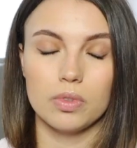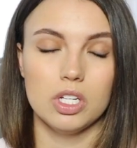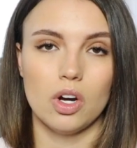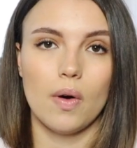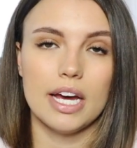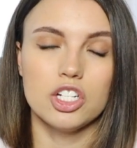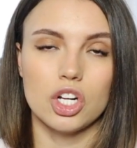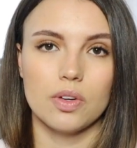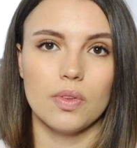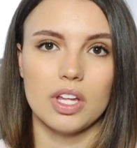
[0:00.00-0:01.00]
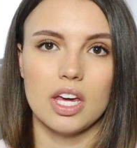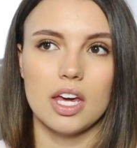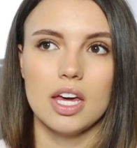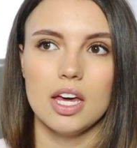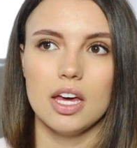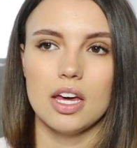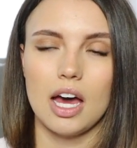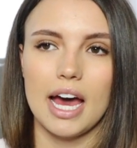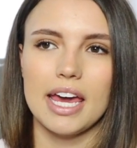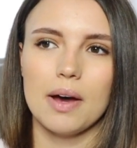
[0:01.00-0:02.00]
genuinely,
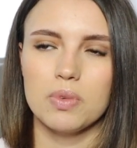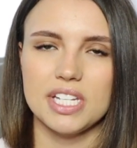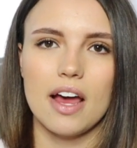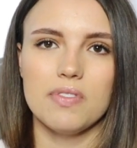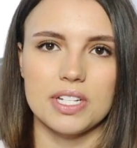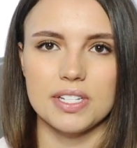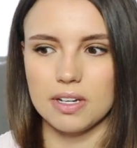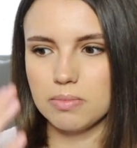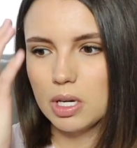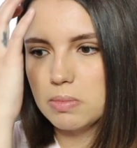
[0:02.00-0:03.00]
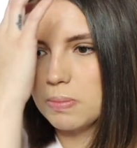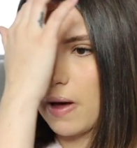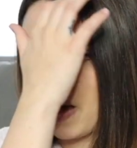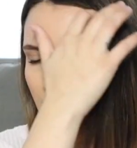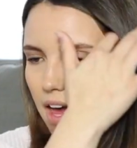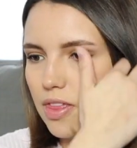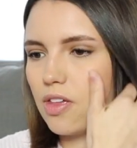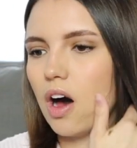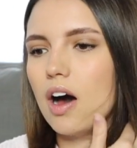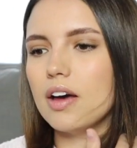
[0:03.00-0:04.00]
was having symptoms, but I
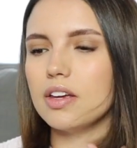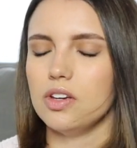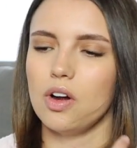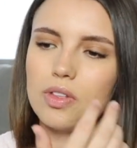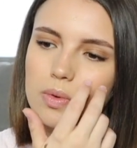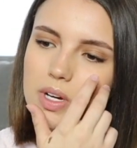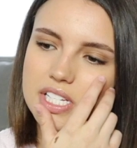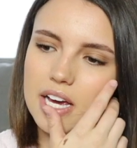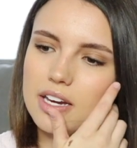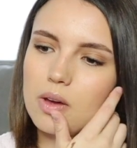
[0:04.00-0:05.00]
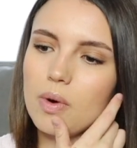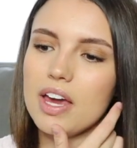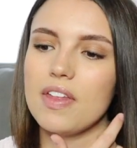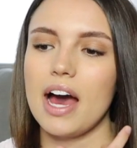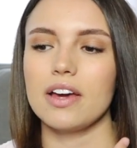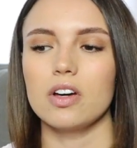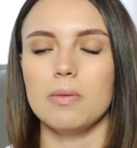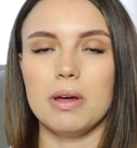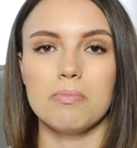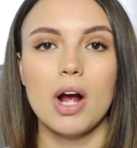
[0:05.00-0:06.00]
thought, there wasn't any way that I could
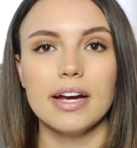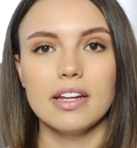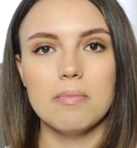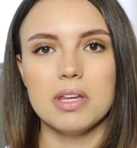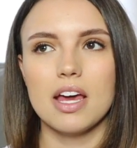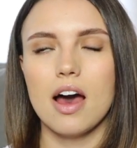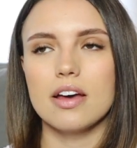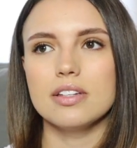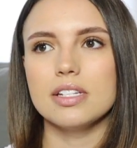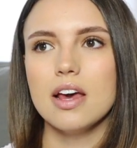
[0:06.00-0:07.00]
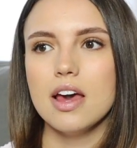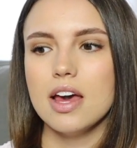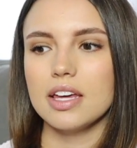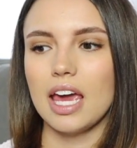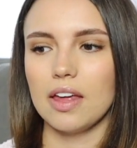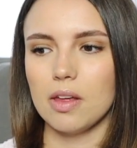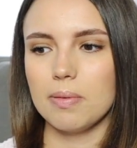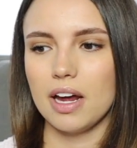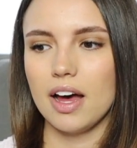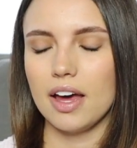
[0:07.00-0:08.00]
have been pregnant because
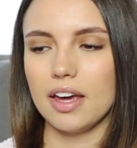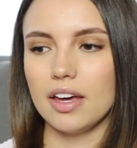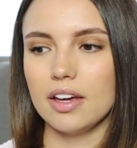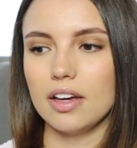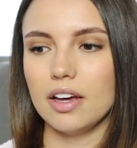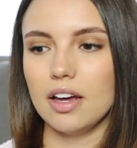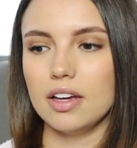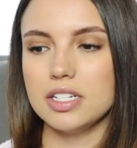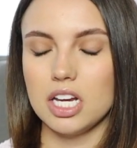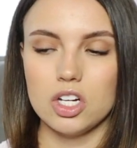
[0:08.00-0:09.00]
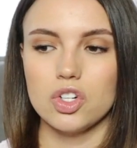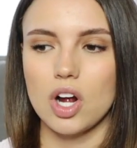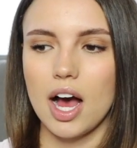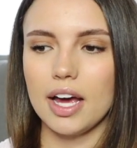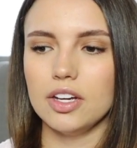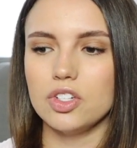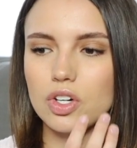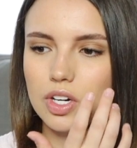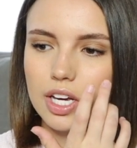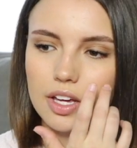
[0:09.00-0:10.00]
Caleb and I didn't try
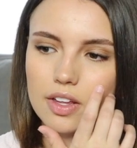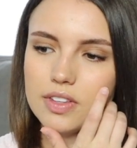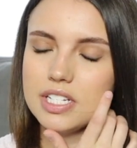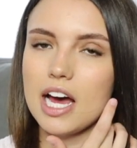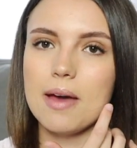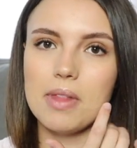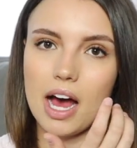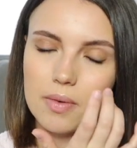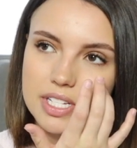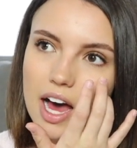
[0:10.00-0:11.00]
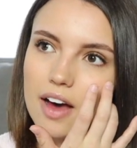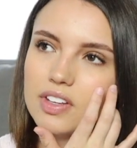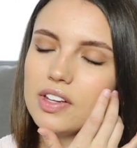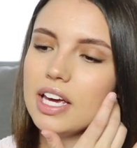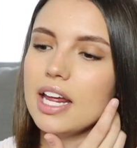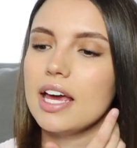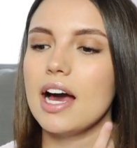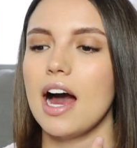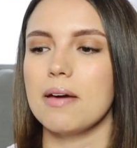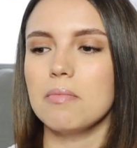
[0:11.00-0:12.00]
during the time that I was ovulating.
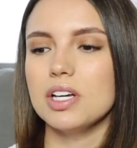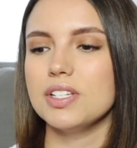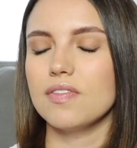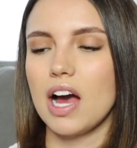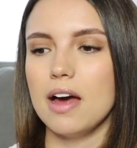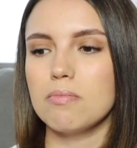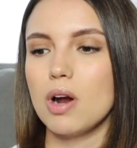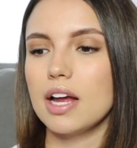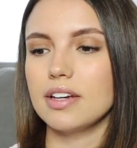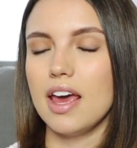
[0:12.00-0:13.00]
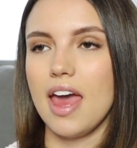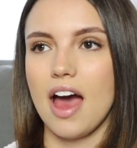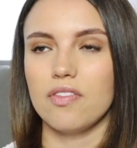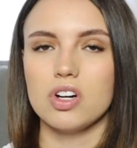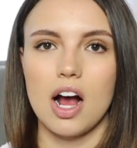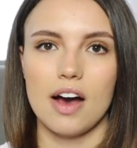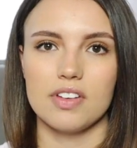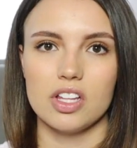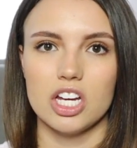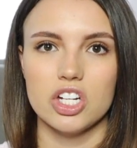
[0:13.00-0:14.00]
I must have gotten pregnant after
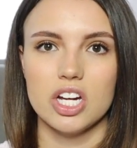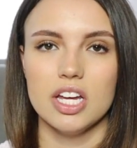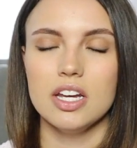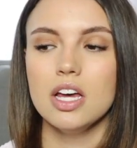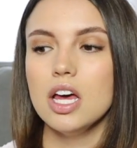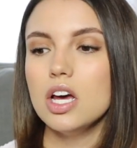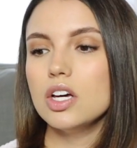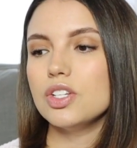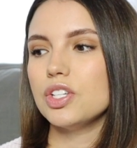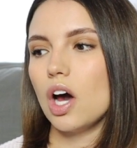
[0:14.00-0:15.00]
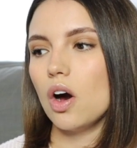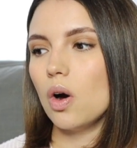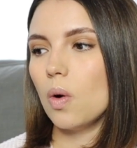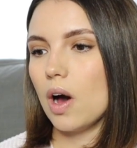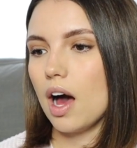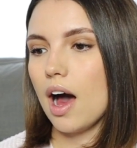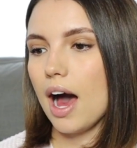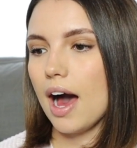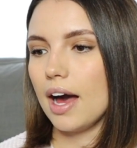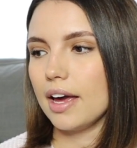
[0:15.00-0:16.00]
ovulation. So
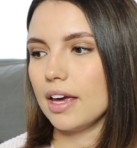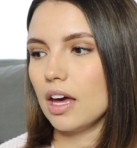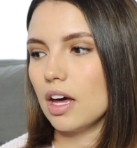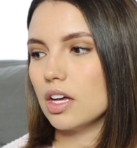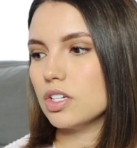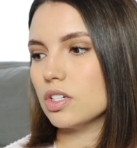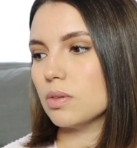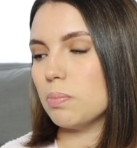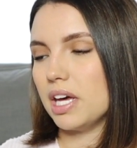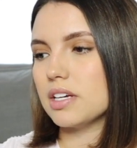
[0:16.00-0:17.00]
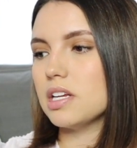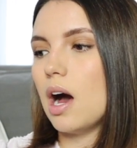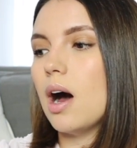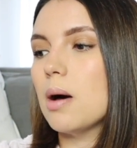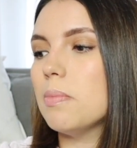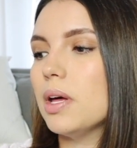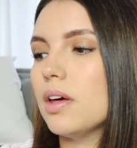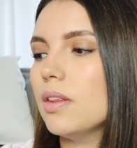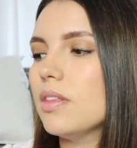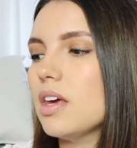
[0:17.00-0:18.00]
I picked up
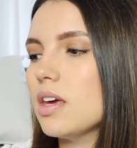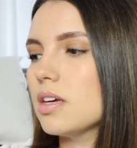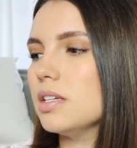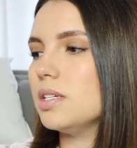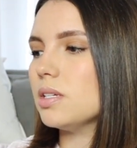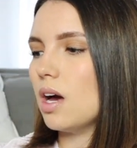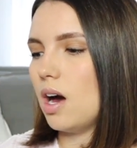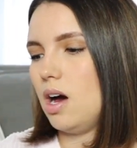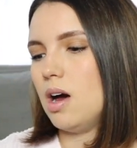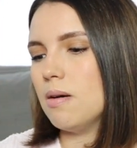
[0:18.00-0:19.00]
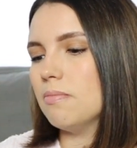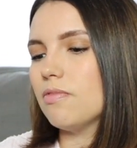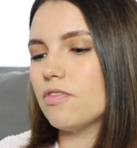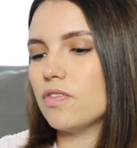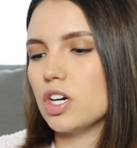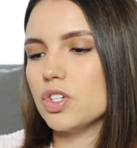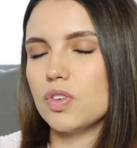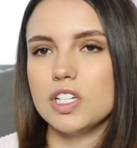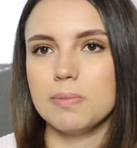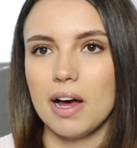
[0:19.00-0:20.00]
these first
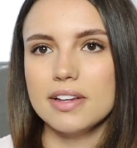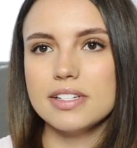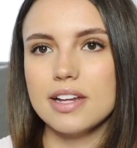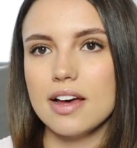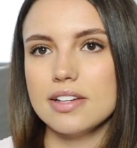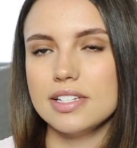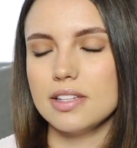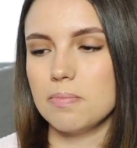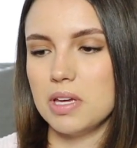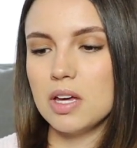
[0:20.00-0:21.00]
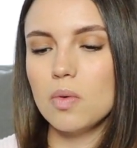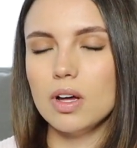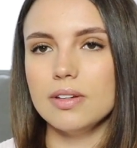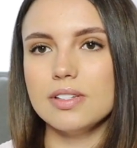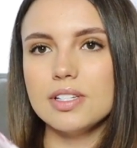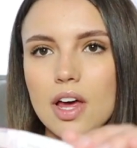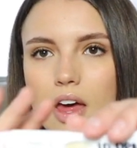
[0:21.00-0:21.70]
response tests, the pink ones,